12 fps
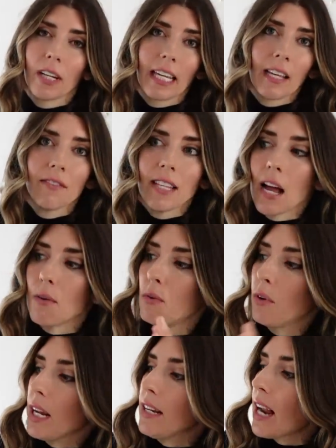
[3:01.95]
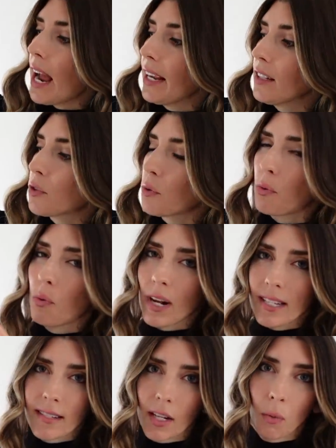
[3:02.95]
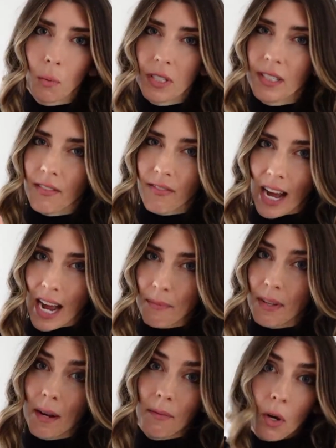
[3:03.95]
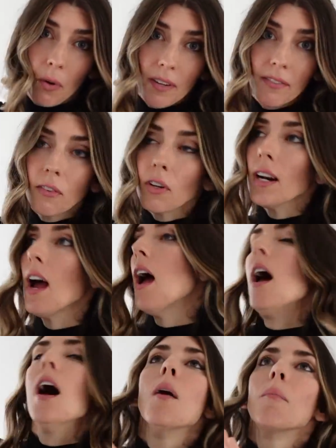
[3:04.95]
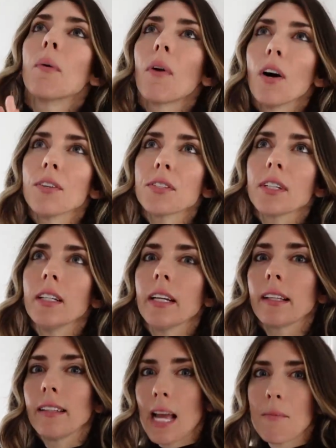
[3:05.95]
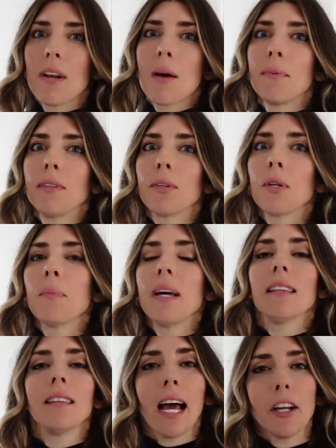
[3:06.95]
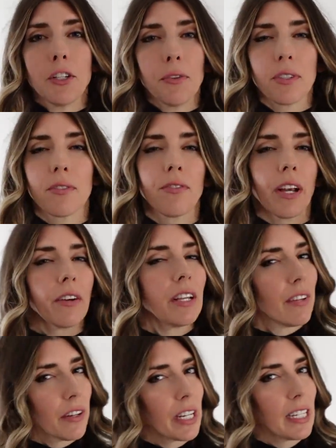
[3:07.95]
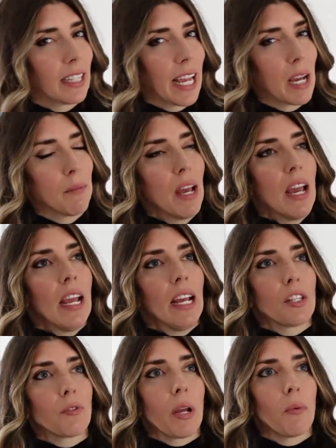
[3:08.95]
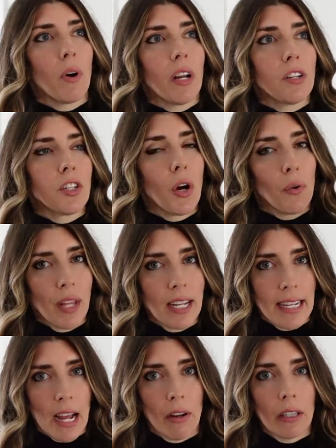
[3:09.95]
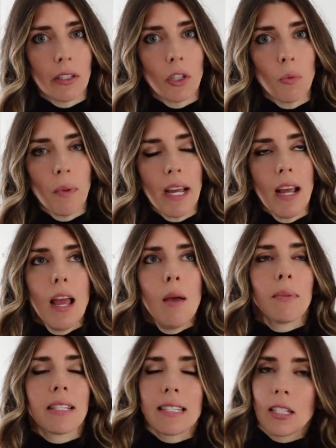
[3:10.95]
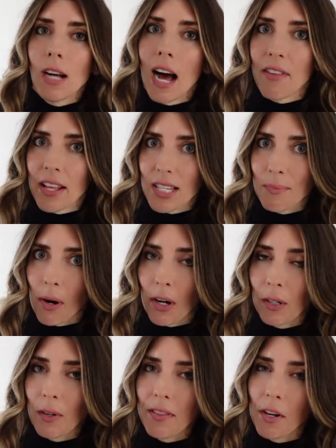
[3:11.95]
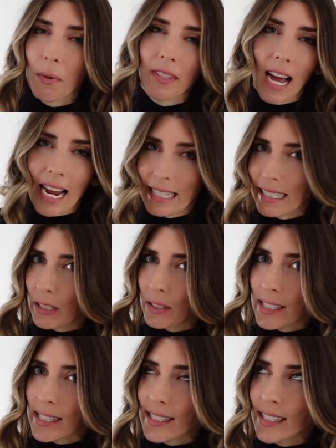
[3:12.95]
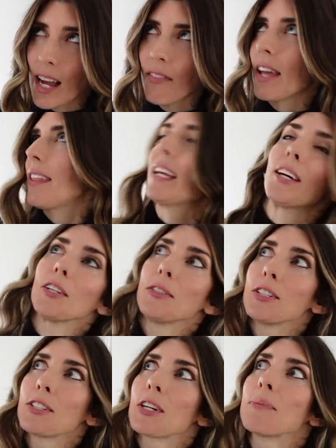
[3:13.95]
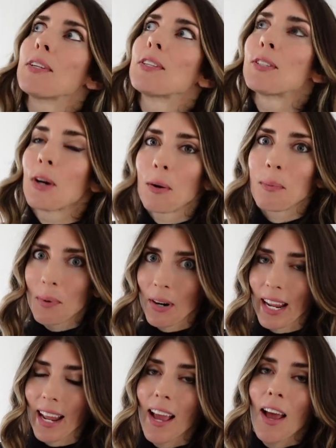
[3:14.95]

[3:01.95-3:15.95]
It gives that really nice rustic woodsy vibe that I'm going for, but we're also going to glam it up a little bit. Last year was very, very glam, and so I want to tone that down a little bit, but still have that sparkle in there with the icicles and stuff. I think it's just going to be so pretty.